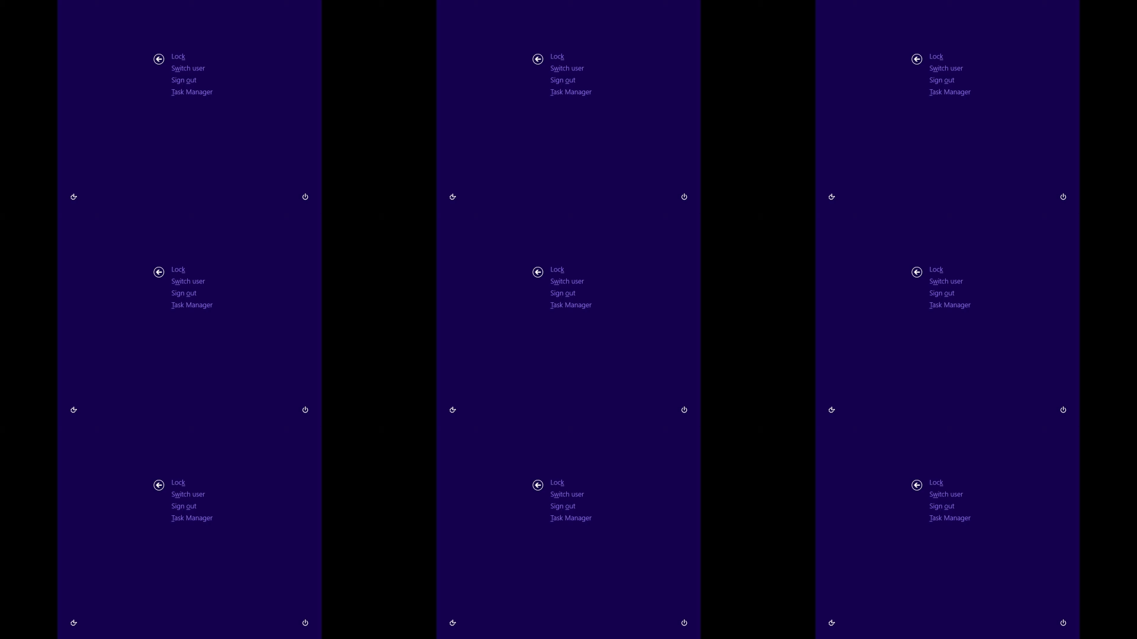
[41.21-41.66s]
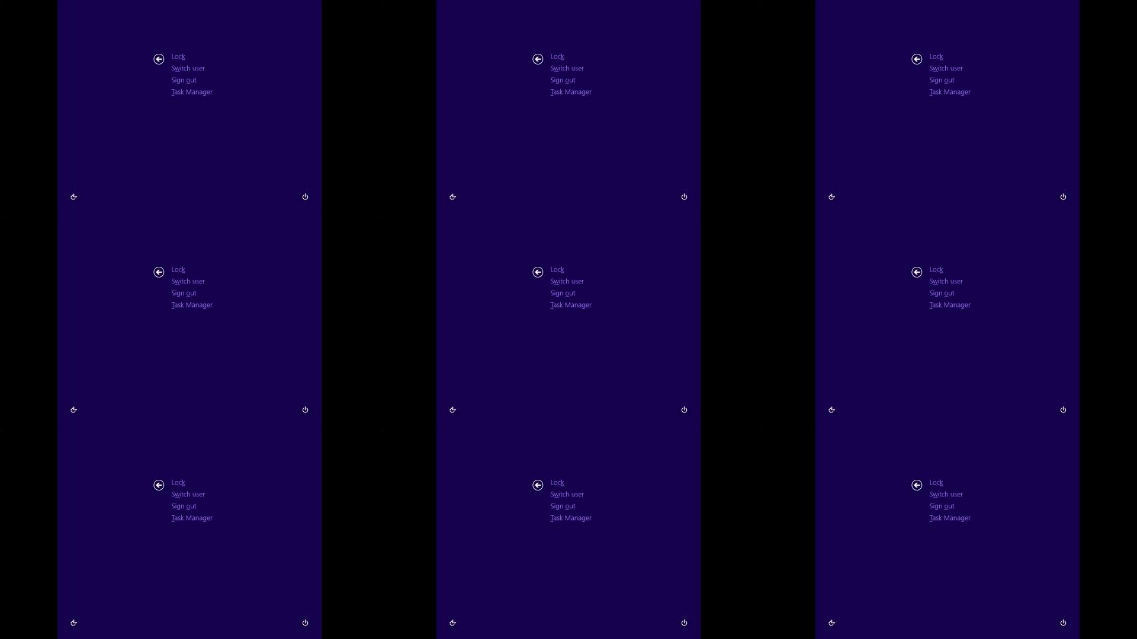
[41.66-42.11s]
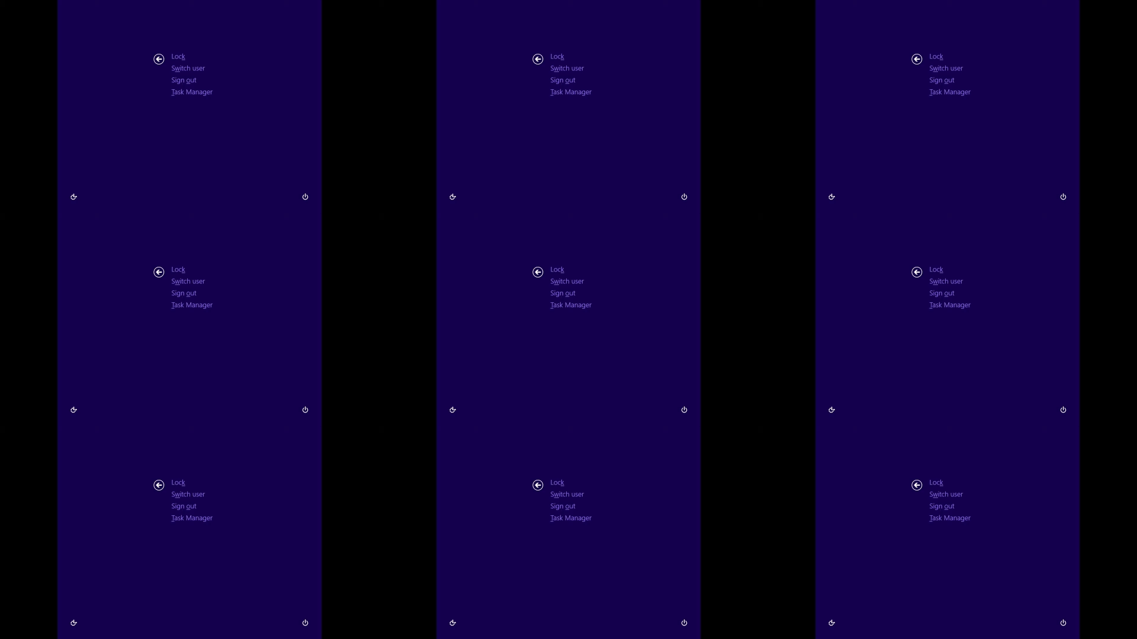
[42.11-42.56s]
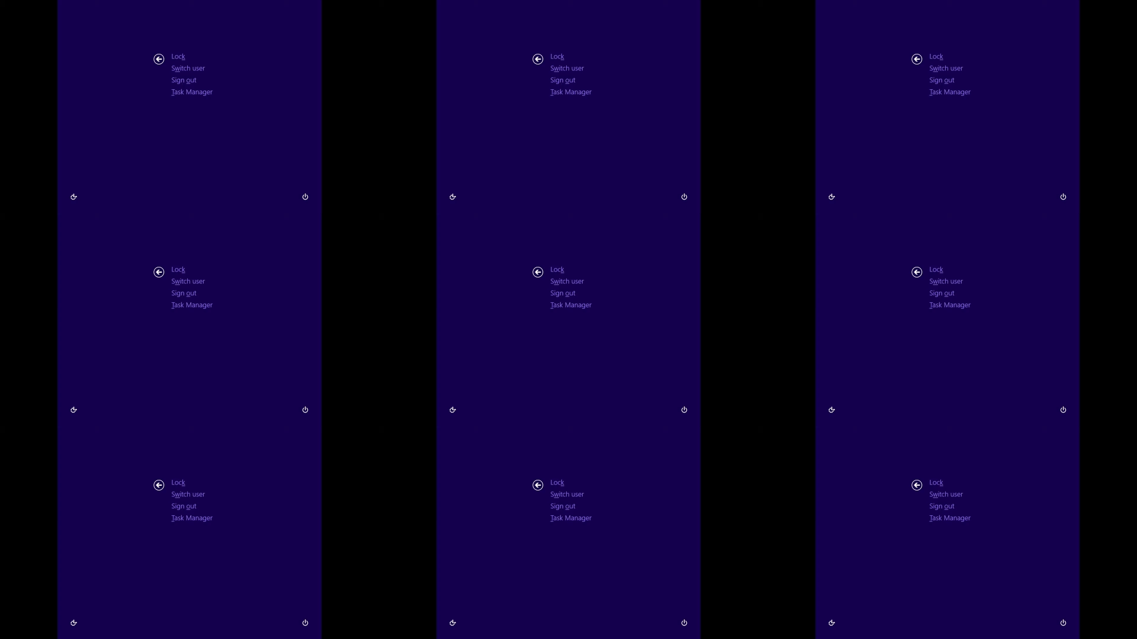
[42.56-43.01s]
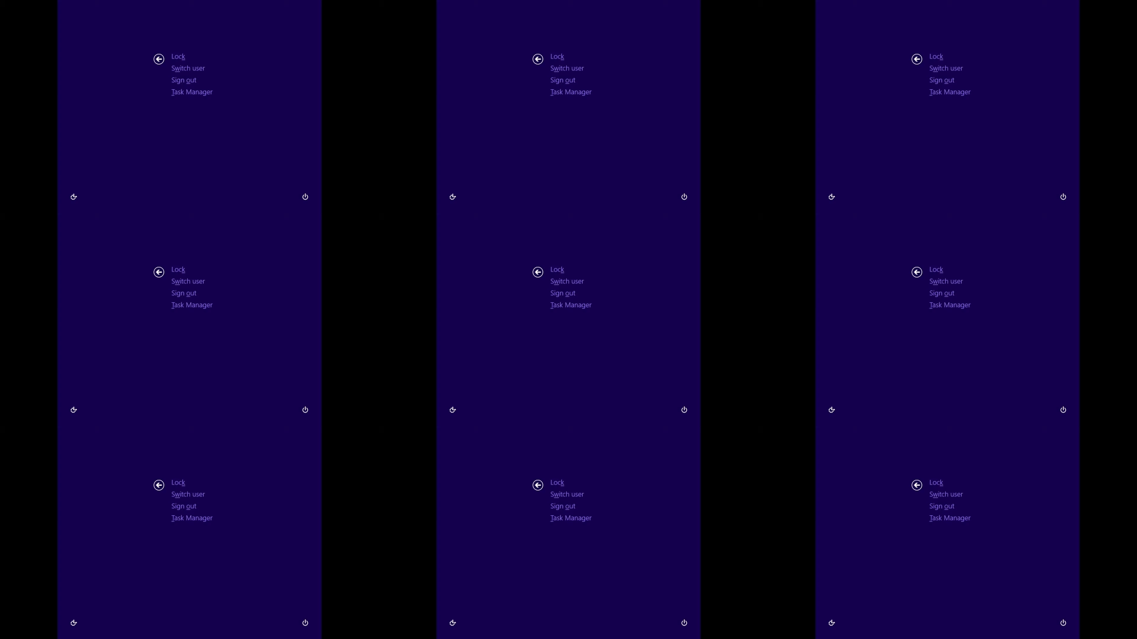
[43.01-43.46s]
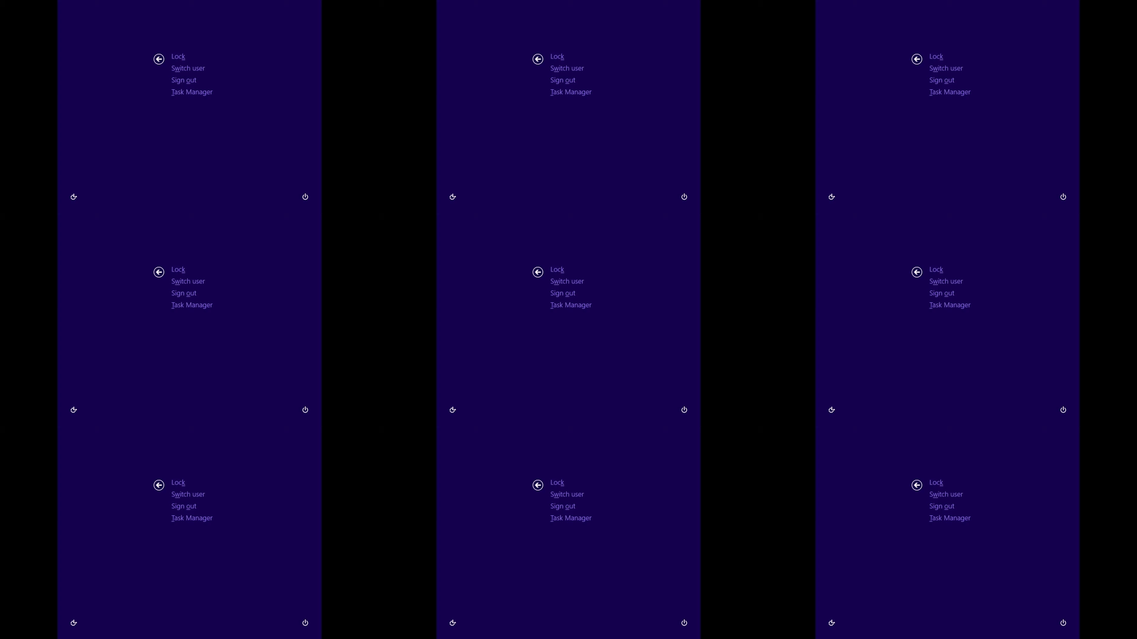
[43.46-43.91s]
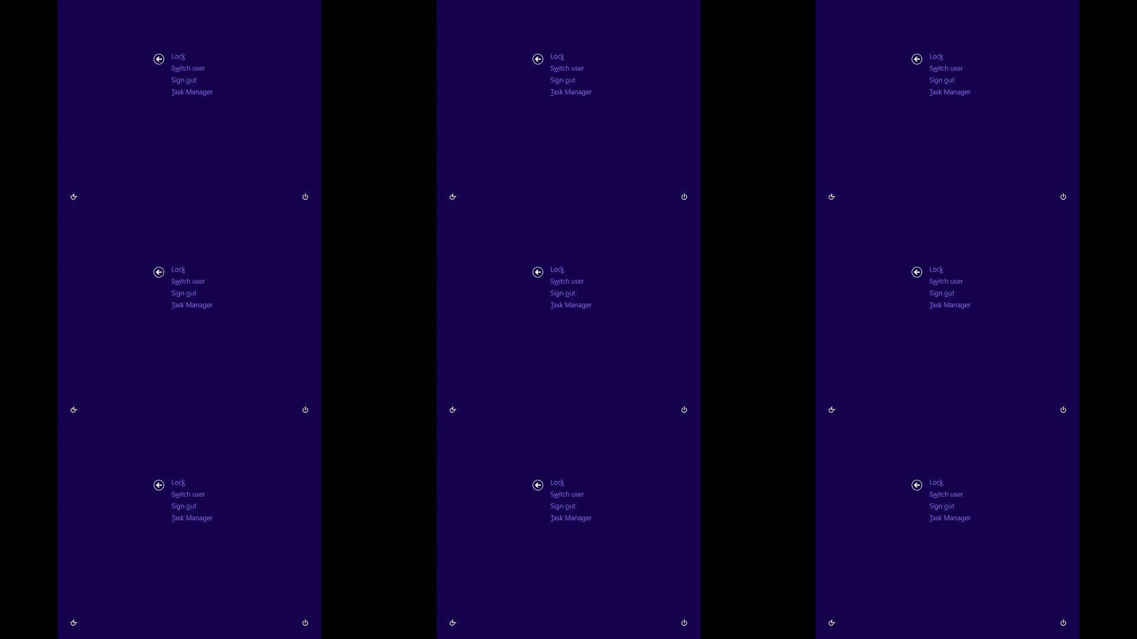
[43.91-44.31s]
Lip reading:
(no speaker visible)